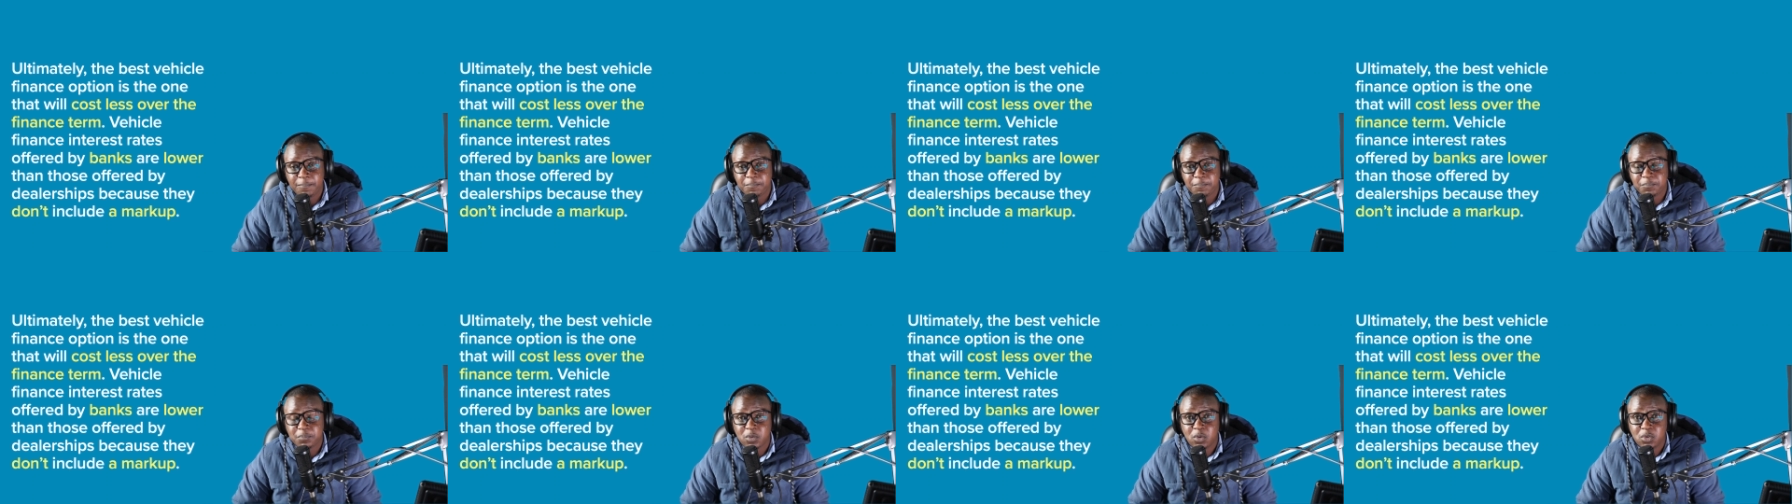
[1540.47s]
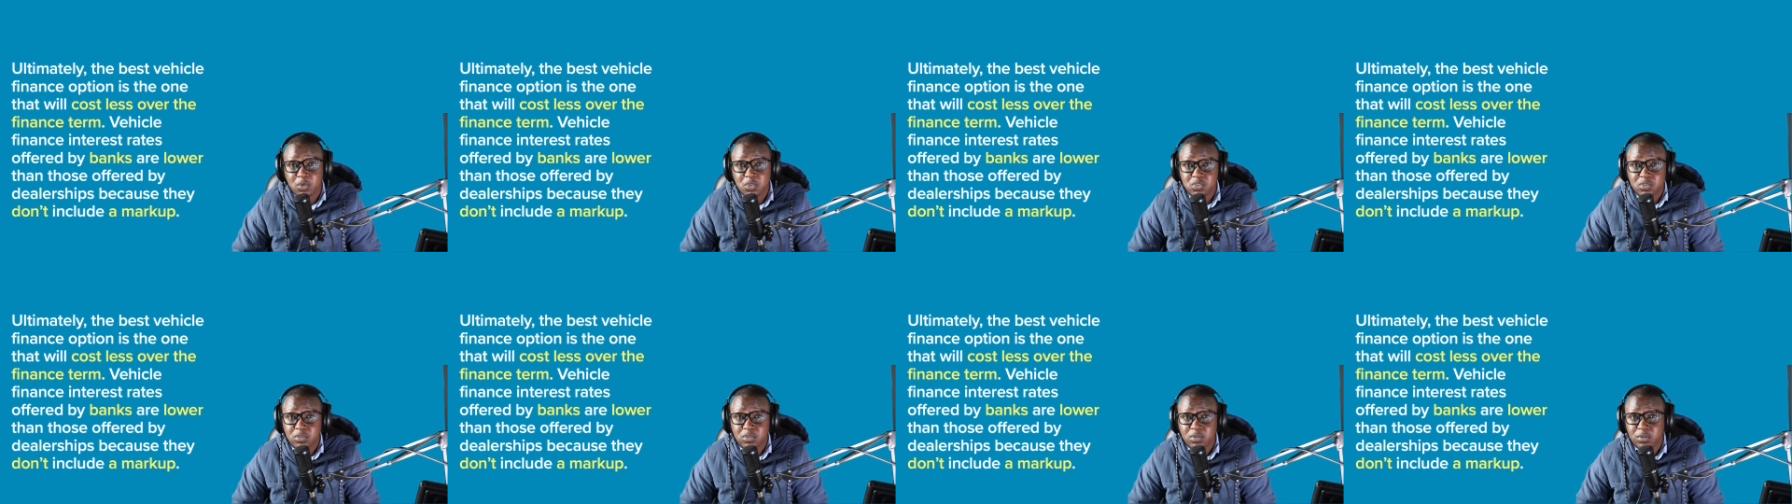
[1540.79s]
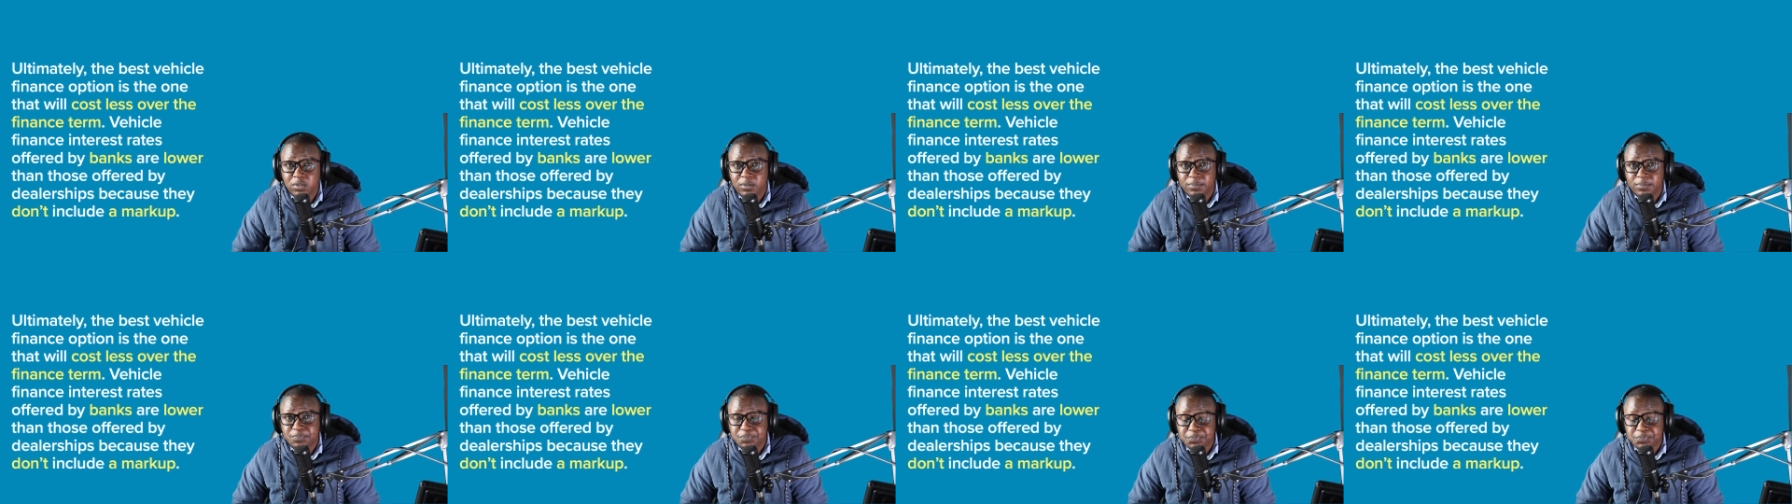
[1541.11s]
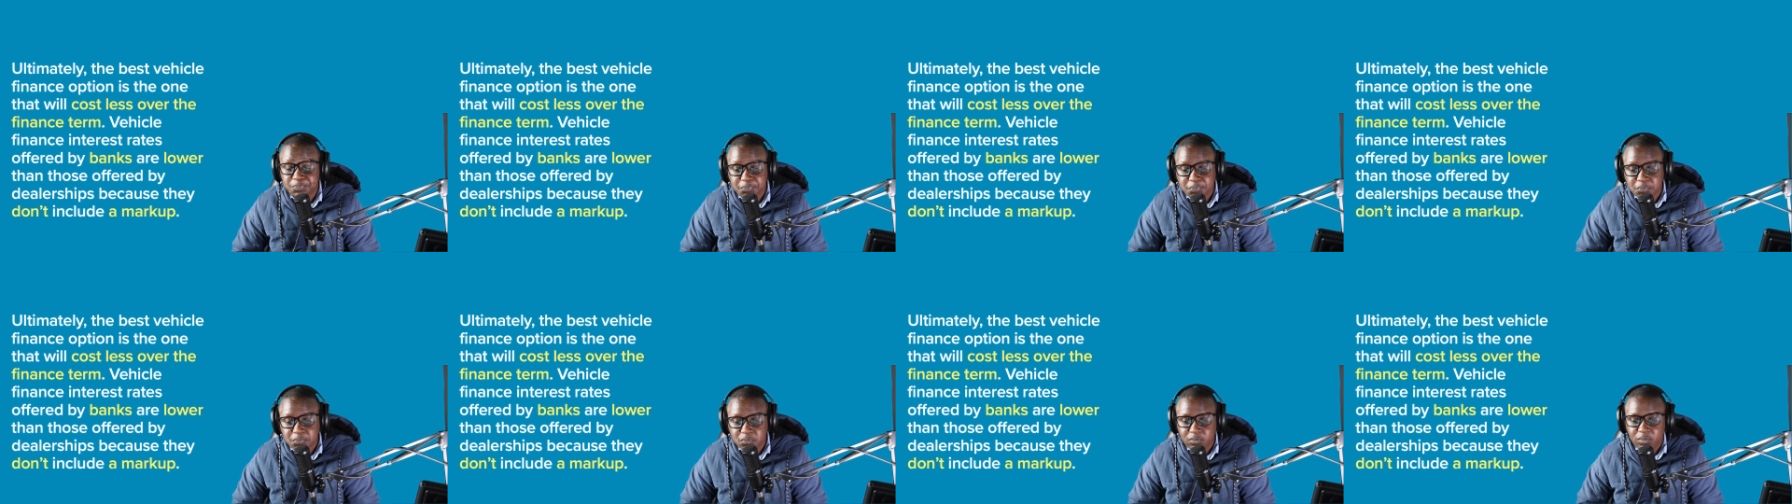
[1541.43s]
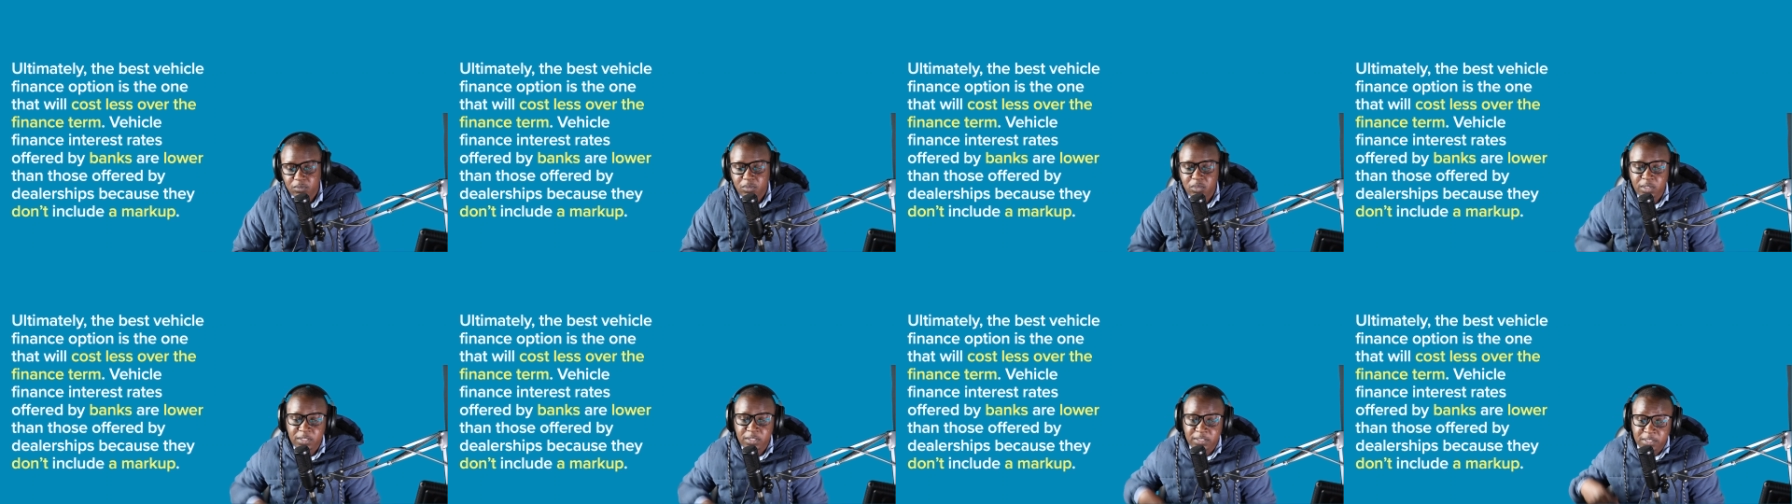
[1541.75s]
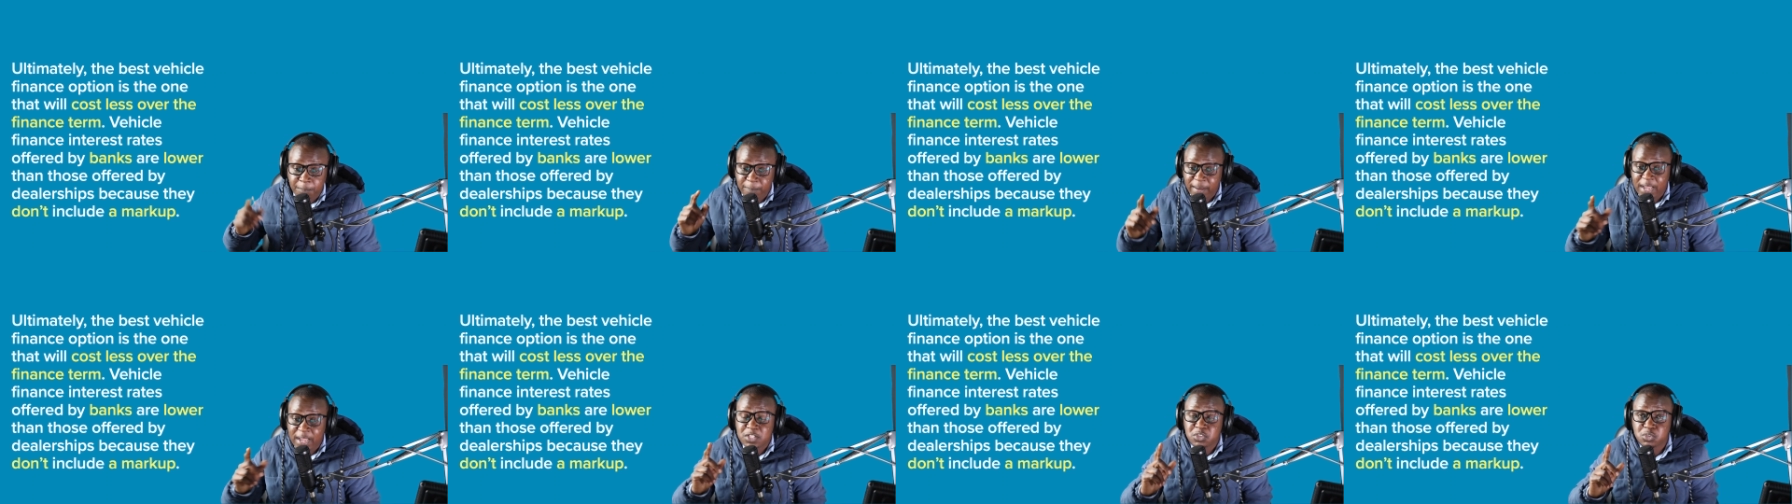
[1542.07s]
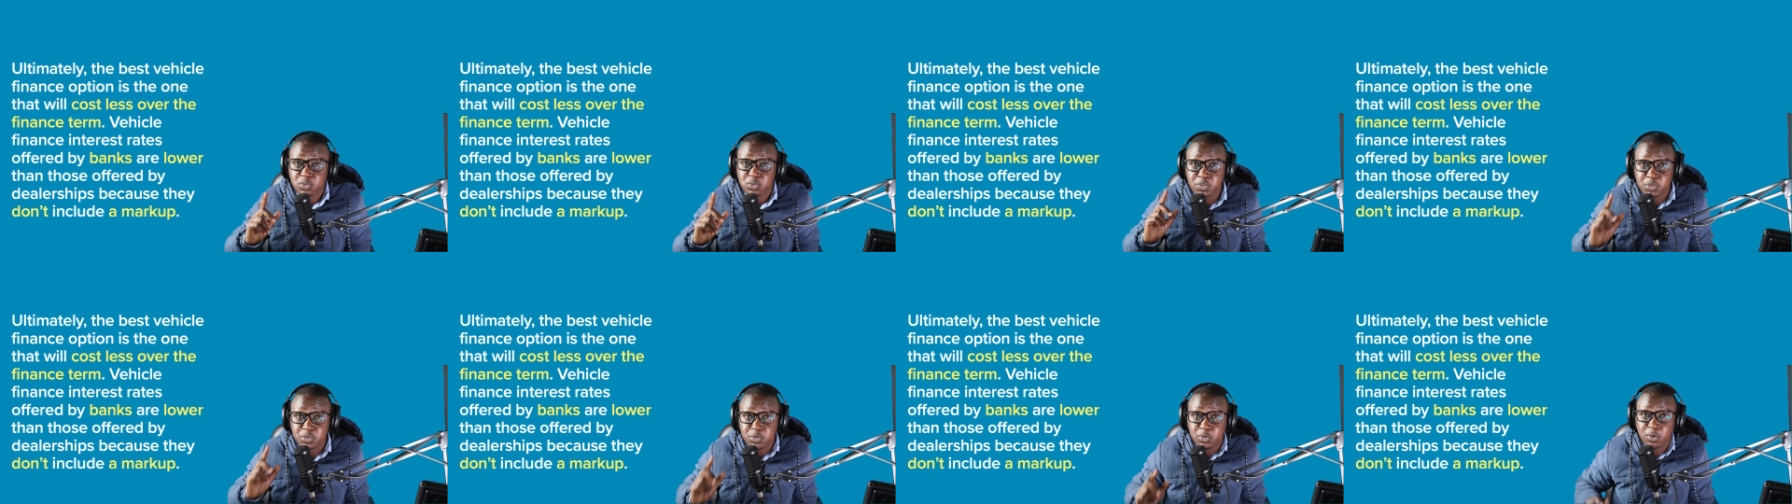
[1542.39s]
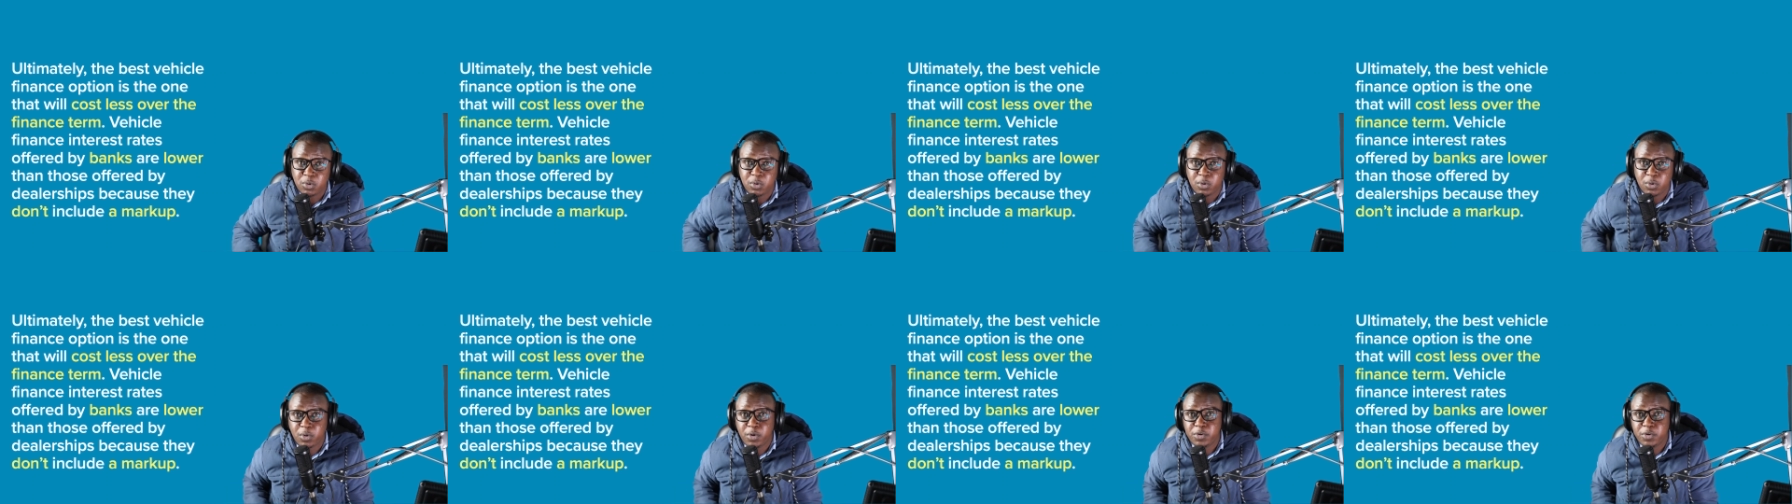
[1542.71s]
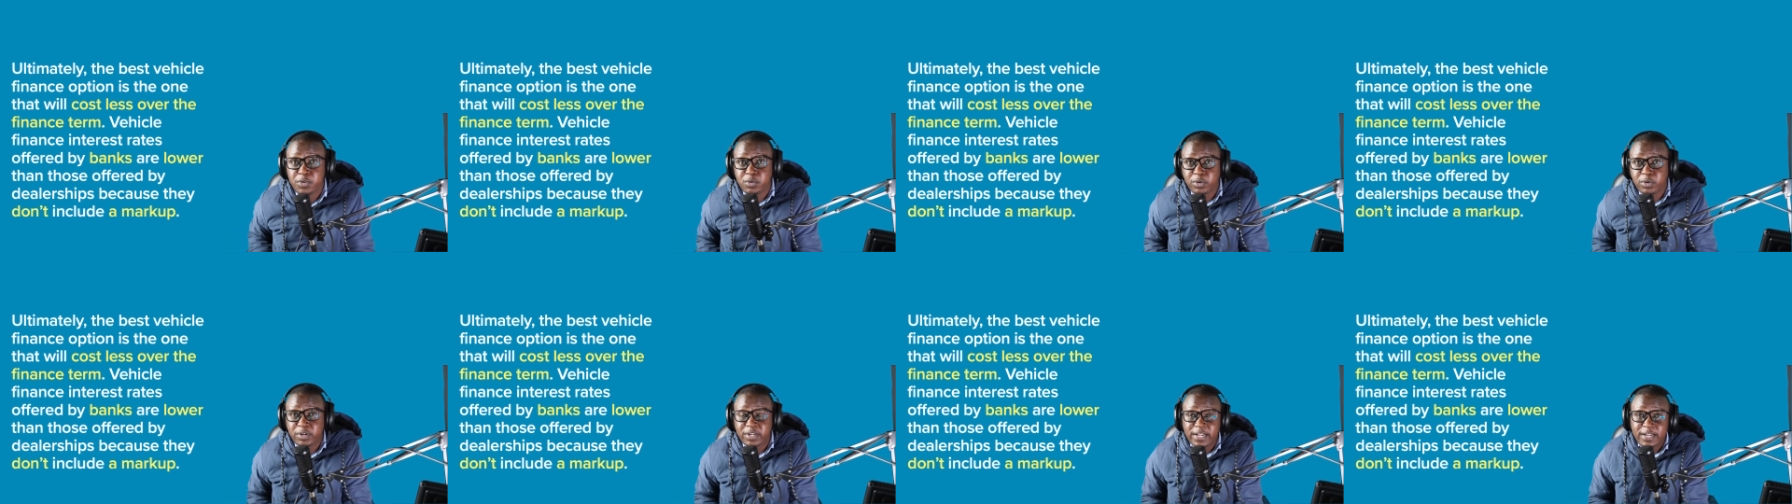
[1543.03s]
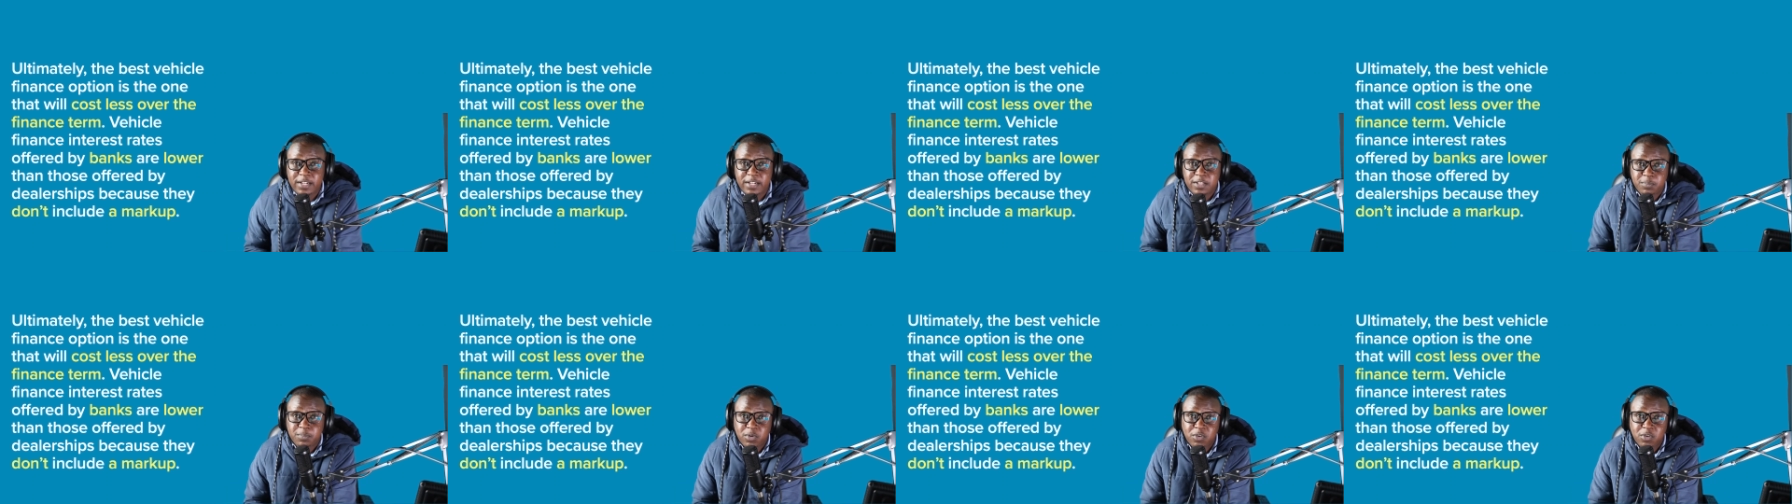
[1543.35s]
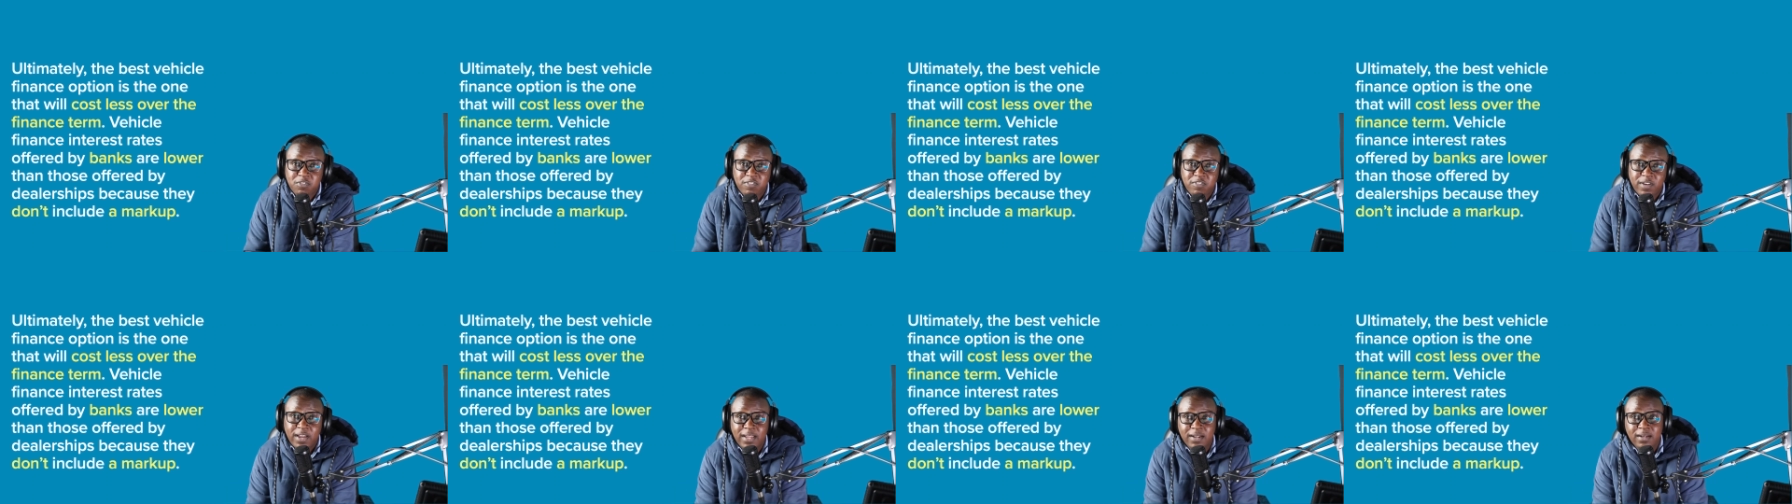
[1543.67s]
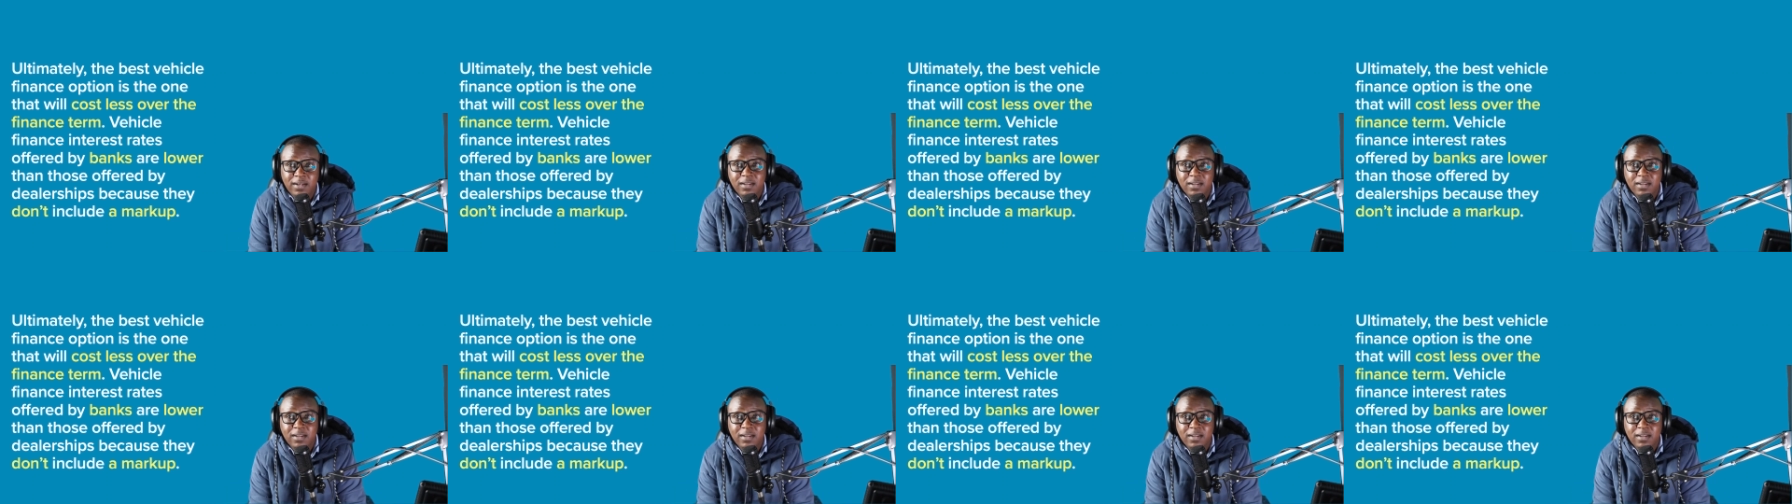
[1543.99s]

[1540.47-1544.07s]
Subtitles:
also depends on your credit profile.